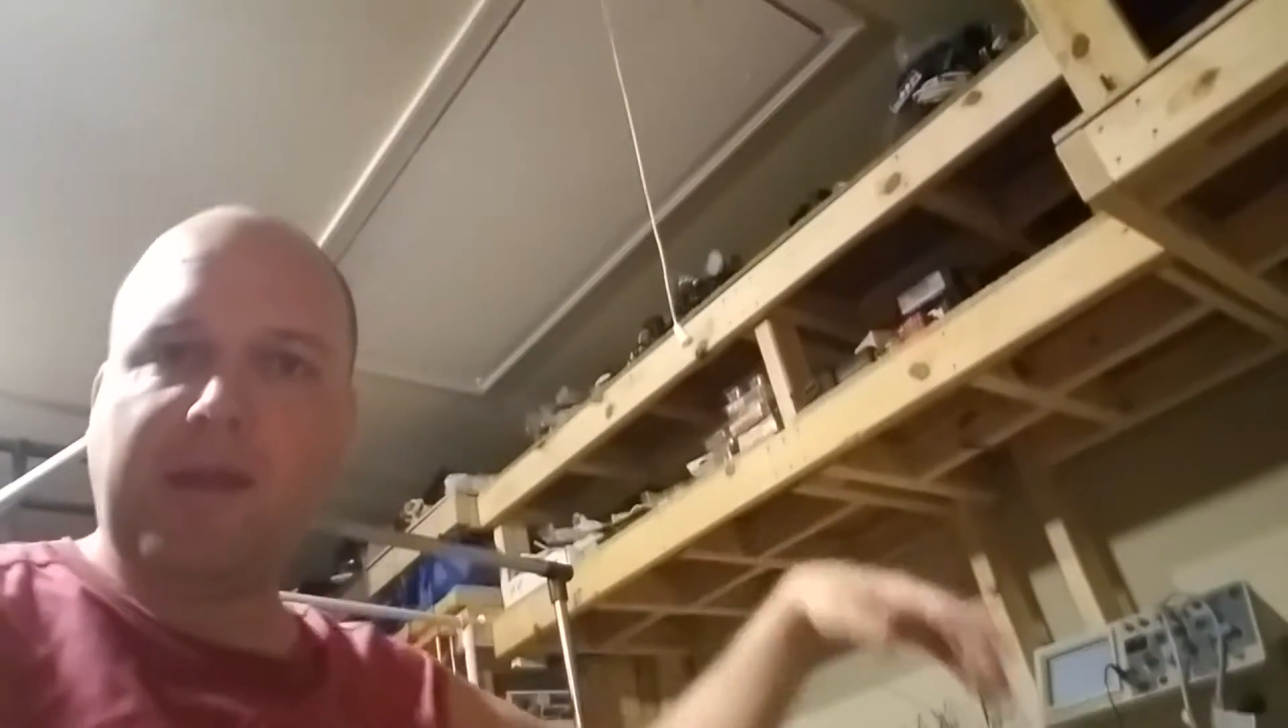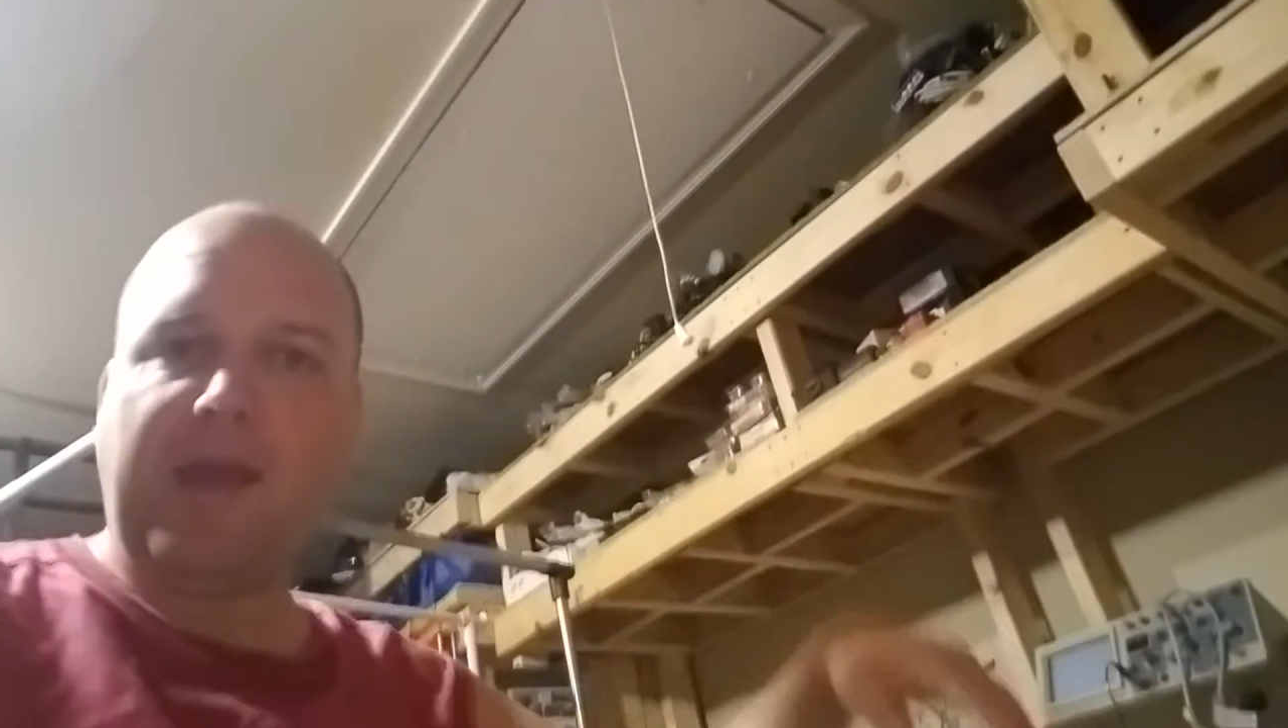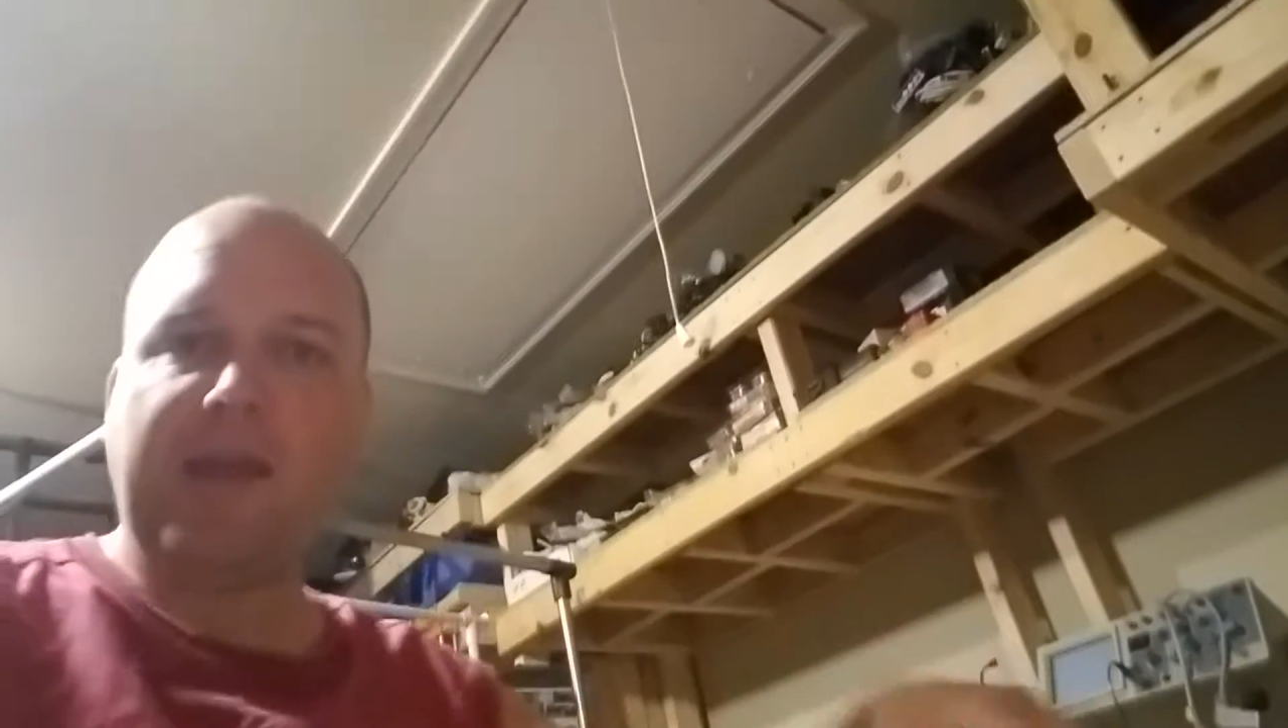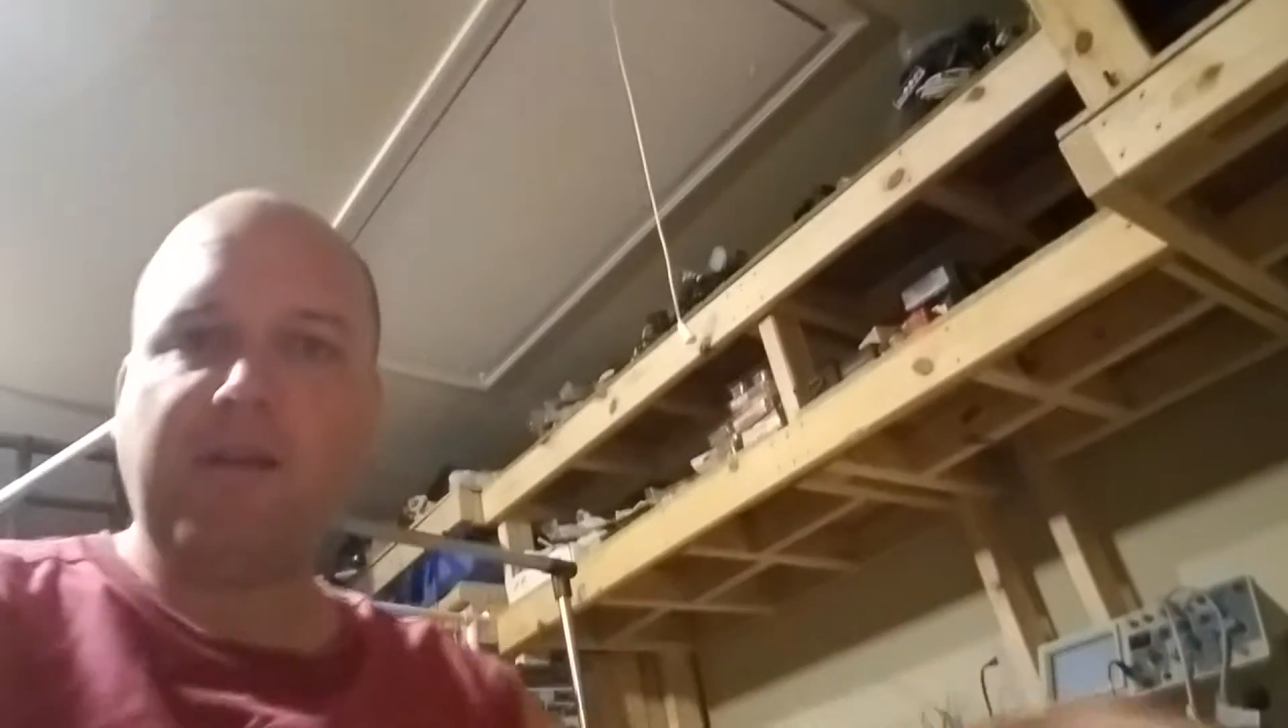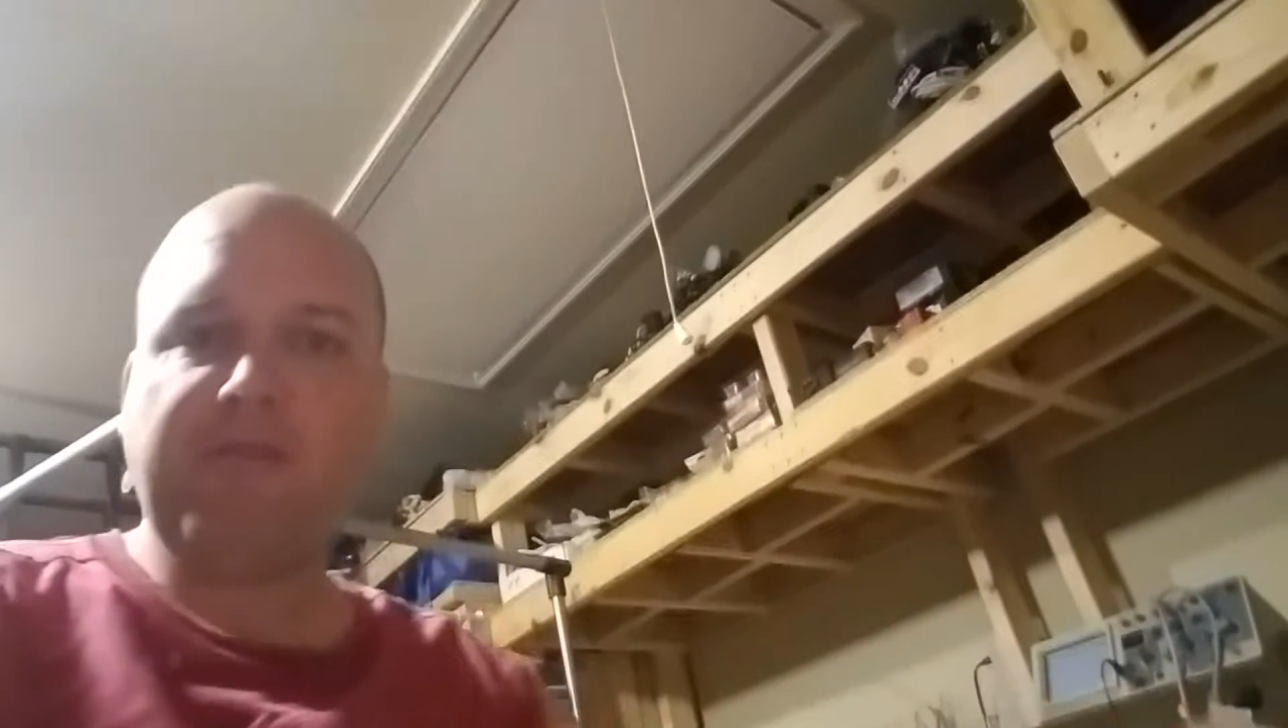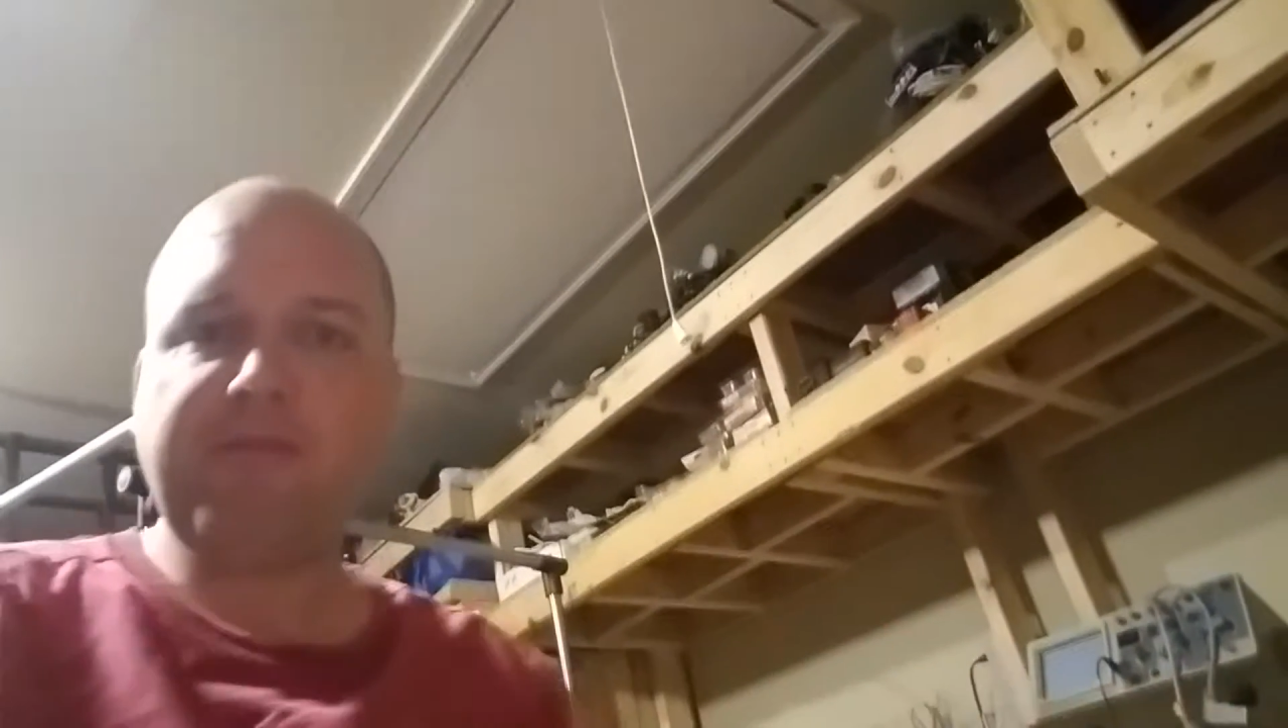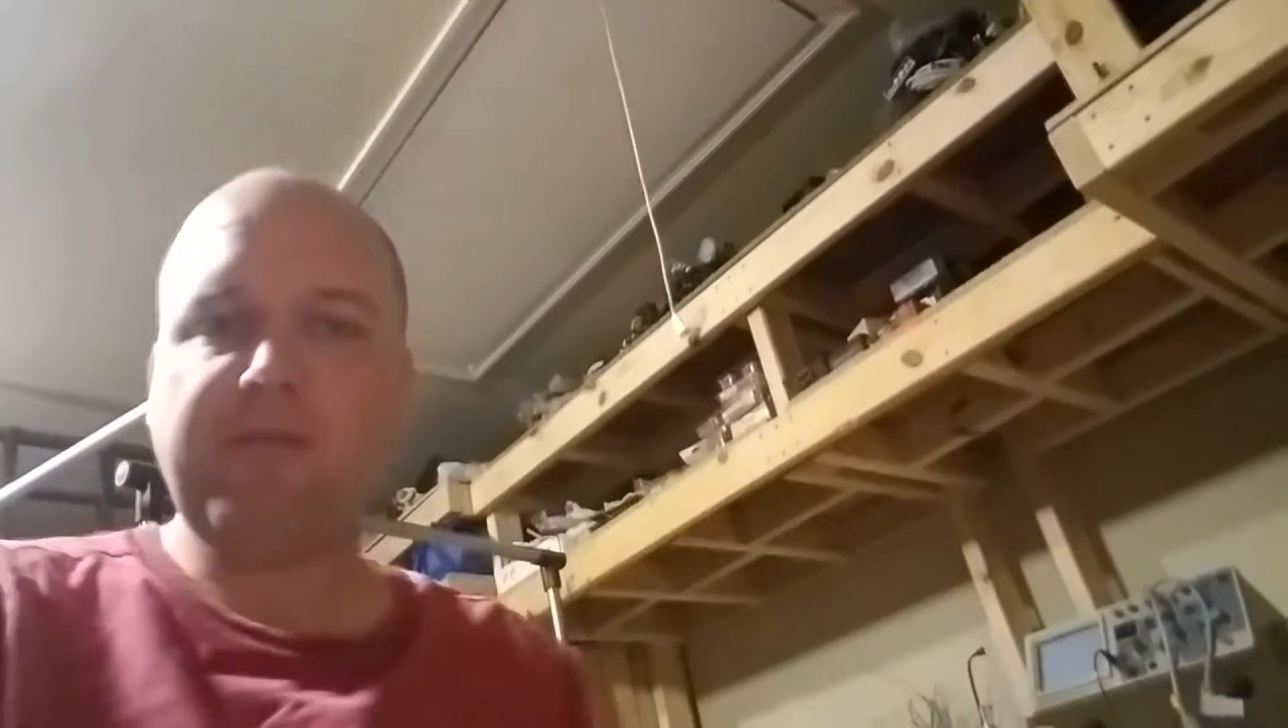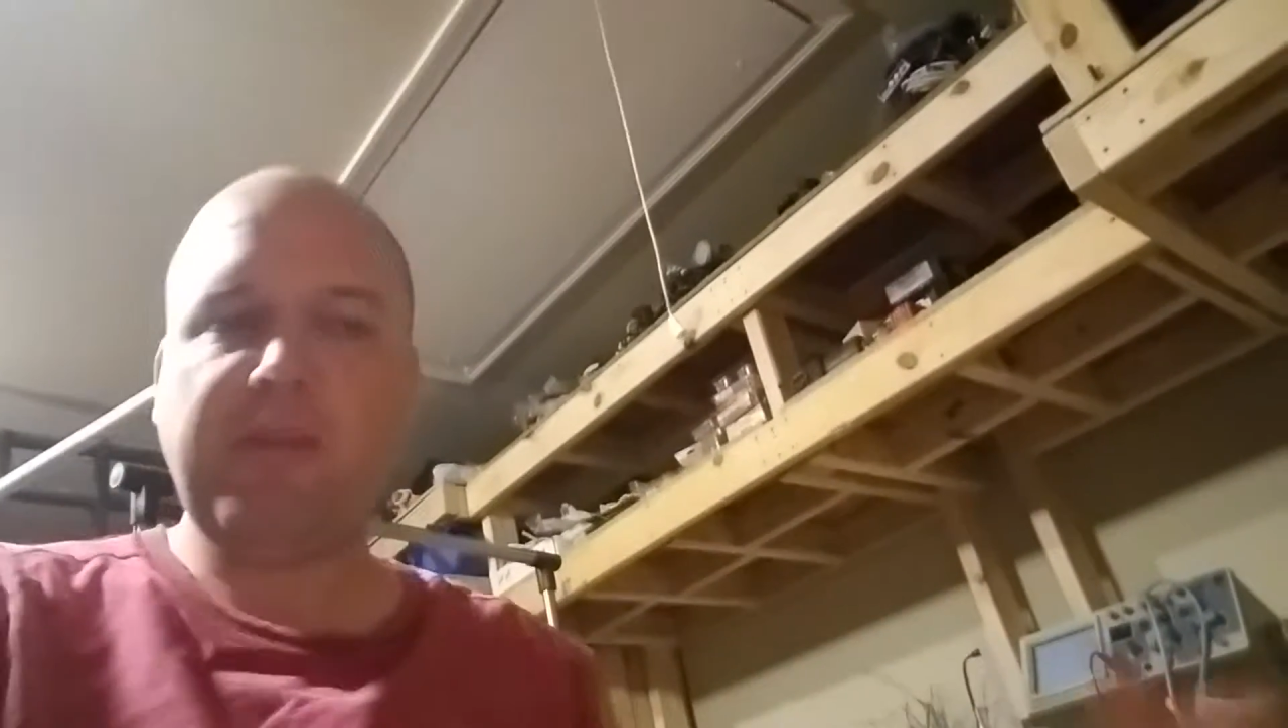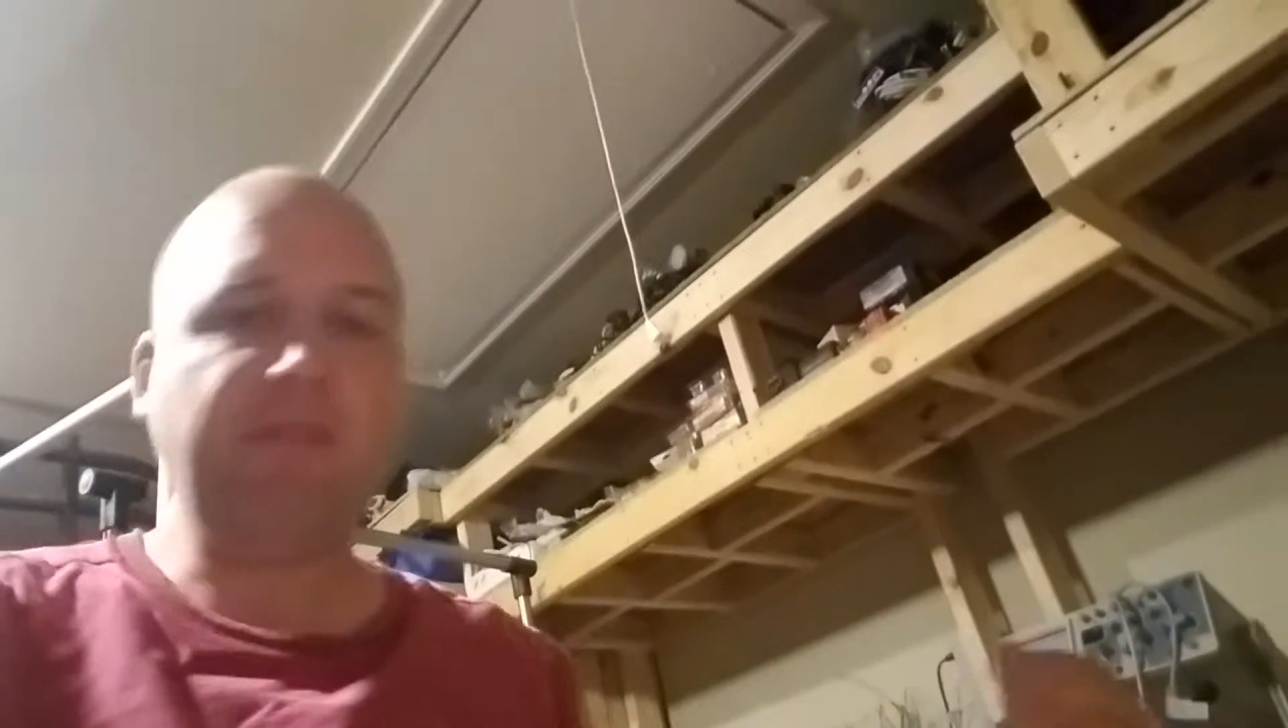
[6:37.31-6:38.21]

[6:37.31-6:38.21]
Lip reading: hangers for